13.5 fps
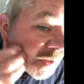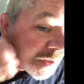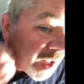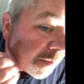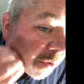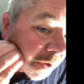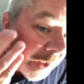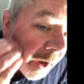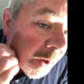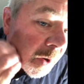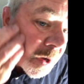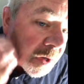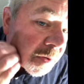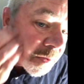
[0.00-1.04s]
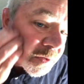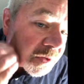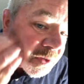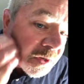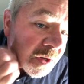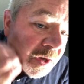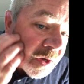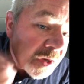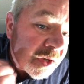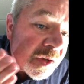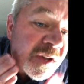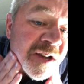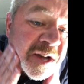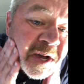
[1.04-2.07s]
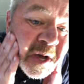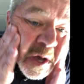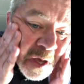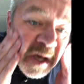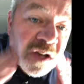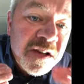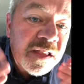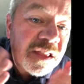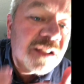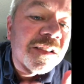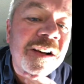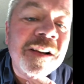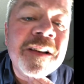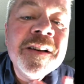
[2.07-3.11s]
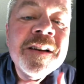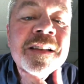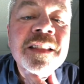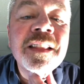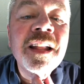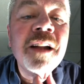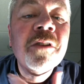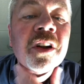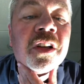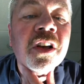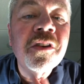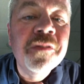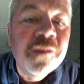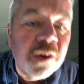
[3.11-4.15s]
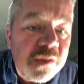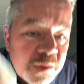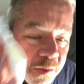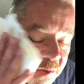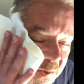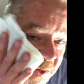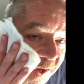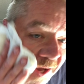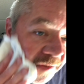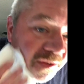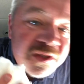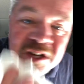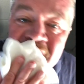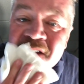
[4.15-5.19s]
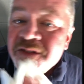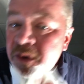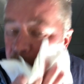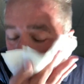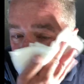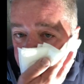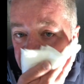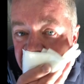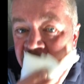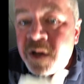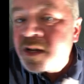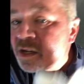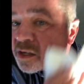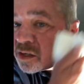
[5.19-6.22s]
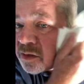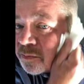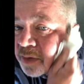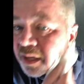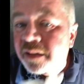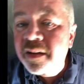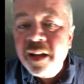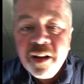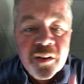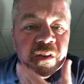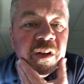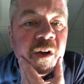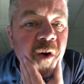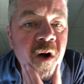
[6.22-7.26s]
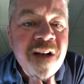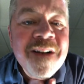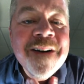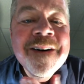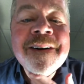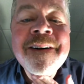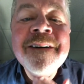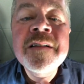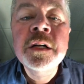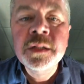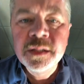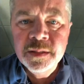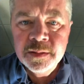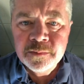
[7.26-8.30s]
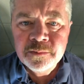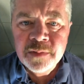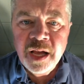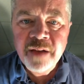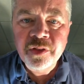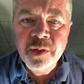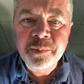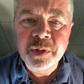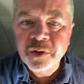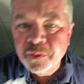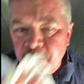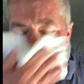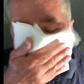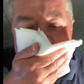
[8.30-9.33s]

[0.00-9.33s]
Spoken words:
the stubble now, which is the look that I want to go for. So it looks like I haven't shaved about a day or two having the beard.